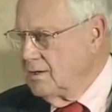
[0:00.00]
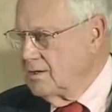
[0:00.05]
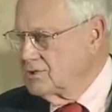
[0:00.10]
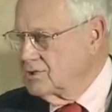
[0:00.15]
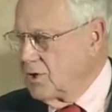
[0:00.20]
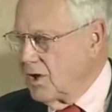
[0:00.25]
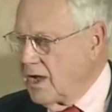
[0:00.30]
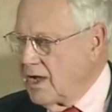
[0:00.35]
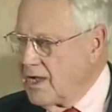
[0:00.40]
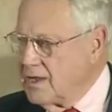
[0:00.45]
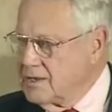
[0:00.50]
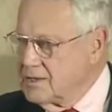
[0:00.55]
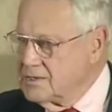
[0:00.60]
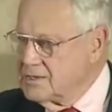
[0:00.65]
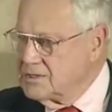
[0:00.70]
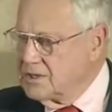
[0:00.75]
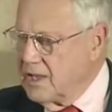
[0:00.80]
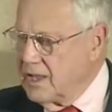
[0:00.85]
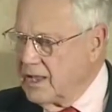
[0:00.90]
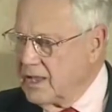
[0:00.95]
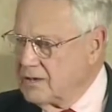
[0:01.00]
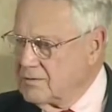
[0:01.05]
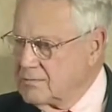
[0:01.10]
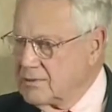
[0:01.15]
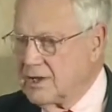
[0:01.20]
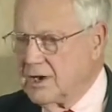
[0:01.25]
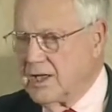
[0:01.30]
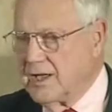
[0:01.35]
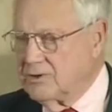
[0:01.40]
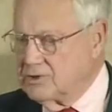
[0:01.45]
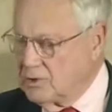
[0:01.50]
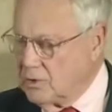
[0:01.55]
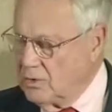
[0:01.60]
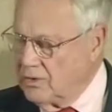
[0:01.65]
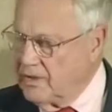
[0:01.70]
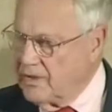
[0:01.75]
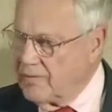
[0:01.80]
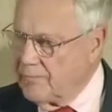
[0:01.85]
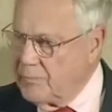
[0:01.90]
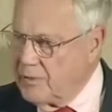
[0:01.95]
So I contend, and I told
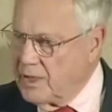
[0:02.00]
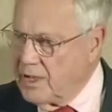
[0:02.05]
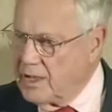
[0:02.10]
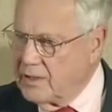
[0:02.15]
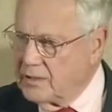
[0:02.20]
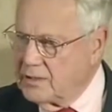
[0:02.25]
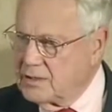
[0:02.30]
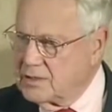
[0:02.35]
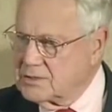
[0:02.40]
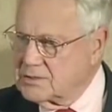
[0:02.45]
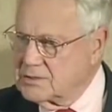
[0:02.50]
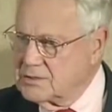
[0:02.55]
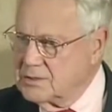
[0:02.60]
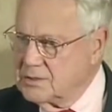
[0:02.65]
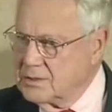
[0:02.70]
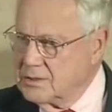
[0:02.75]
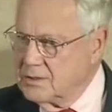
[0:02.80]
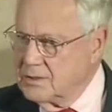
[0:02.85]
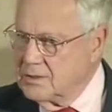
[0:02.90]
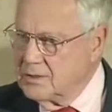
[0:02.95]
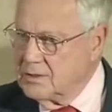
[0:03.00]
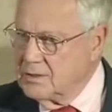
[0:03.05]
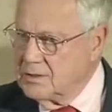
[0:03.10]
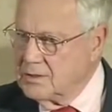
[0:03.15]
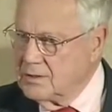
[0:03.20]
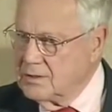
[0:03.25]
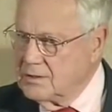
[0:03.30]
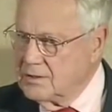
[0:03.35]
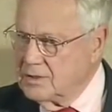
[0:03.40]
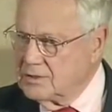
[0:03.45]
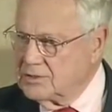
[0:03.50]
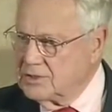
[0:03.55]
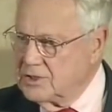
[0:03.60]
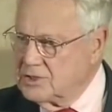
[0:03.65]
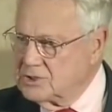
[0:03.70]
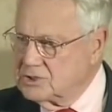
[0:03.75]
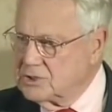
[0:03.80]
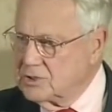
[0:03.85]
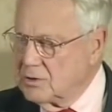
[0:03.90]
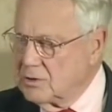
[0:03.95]
the FBI this, that
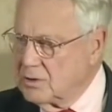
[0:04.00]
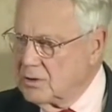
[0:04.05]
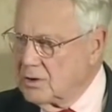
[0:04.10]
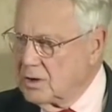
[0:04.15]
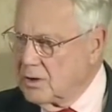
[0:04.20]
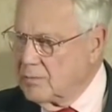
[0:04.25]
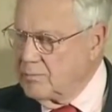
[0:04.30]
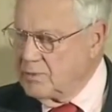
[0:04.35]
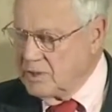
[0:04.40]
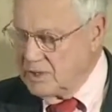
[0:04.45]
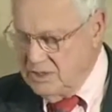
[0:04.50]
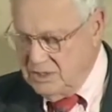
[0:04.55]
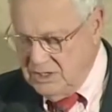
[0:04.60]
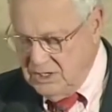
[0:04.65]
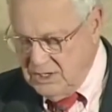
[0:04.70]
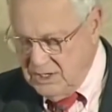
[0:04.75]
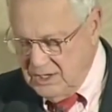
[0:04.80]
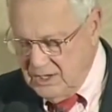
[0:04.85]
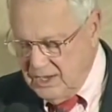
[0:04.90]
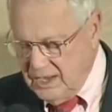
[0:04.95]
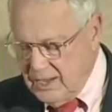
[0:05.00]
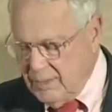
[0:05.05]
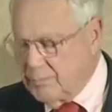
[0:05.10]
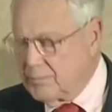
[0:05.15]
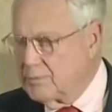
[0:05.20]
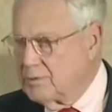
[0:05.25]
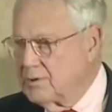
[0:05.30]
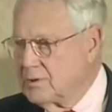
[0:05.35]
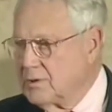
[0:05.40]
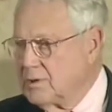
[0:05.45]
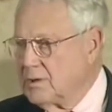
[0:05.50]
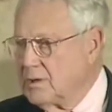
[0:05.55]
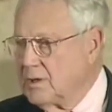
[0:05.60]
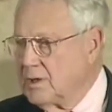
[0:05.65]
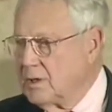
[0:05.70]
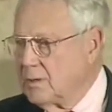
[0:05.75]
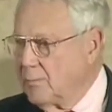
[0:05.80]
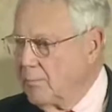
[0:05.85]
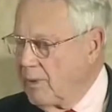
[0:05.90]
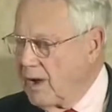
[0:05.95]
these children are being kidnapped
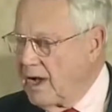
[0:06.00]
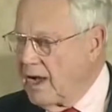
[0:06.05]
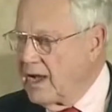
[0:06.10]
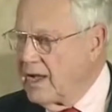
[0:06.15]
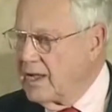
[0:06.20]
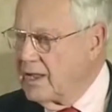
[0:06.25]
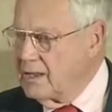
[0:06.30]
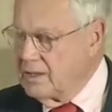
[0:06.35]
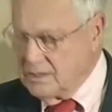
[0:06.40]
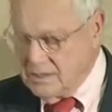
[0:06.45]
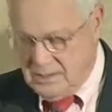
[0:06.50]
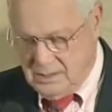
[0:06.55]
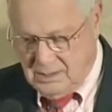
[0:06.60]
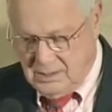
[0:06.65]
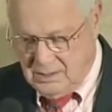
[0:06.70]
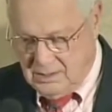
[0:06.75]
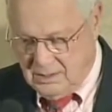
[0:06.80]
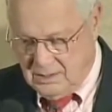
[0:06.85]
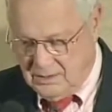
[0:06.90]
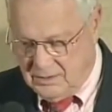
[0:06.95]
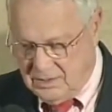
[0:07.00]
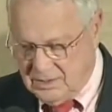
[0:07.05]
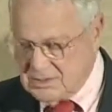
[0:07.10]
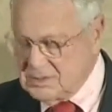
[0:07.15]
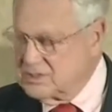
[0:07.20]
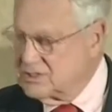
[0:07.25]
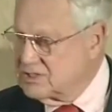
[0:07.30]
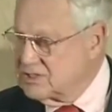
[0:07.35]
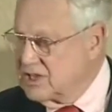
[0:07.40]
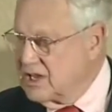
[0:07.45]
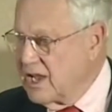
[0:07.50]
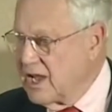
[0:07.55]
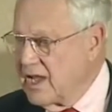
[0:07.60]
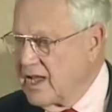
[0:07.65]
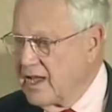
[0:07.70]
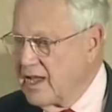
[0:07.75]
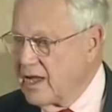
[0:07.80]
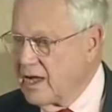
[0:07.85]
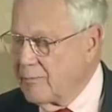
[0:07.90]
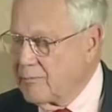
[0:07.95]
by this
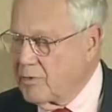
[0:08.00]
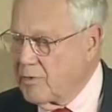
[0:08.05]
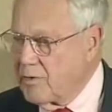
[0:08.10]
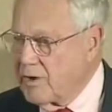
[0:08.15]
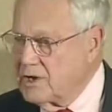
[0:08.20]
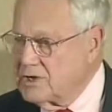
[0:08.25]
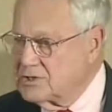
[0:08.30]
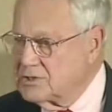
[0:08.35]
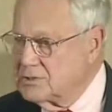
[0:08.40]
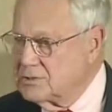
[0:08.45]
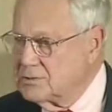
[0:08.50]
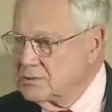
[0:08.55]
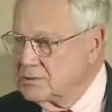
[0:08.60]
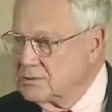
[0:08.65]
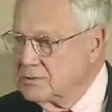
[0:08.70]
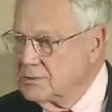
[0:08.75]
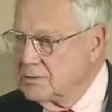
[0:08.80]
CIA operation